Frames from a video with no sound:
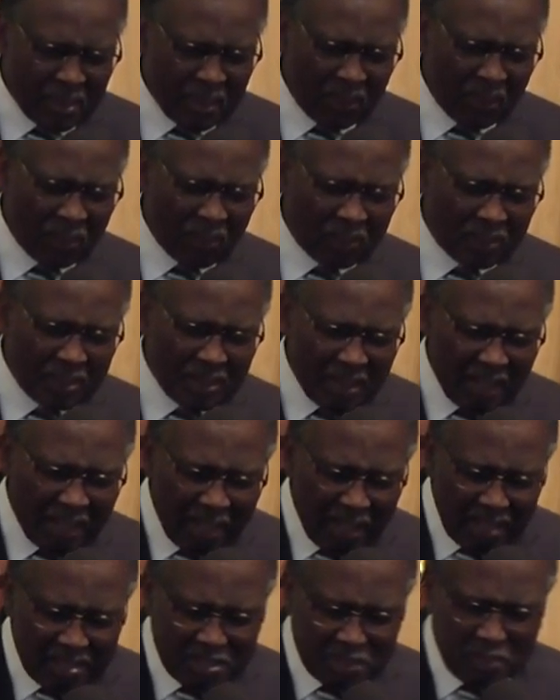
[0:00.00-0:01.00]
All the
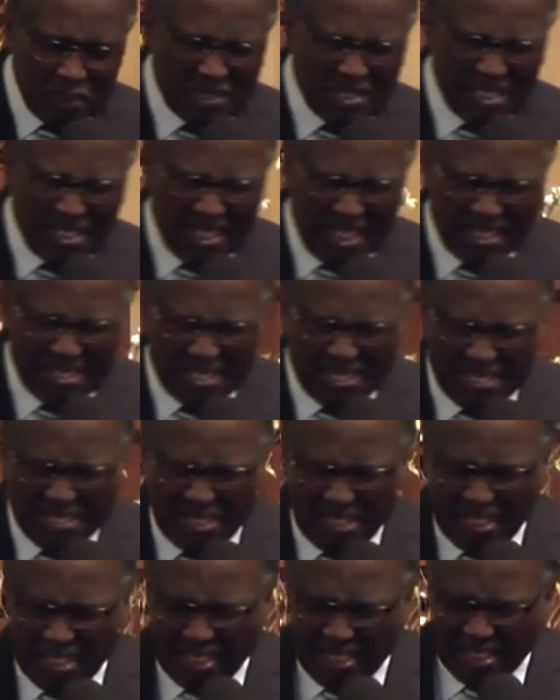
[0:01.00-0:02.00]
odds was against
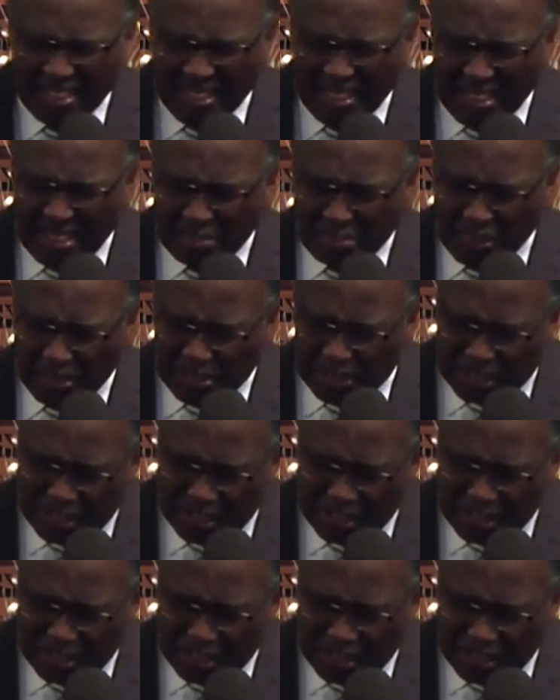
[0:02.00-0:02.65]
her, but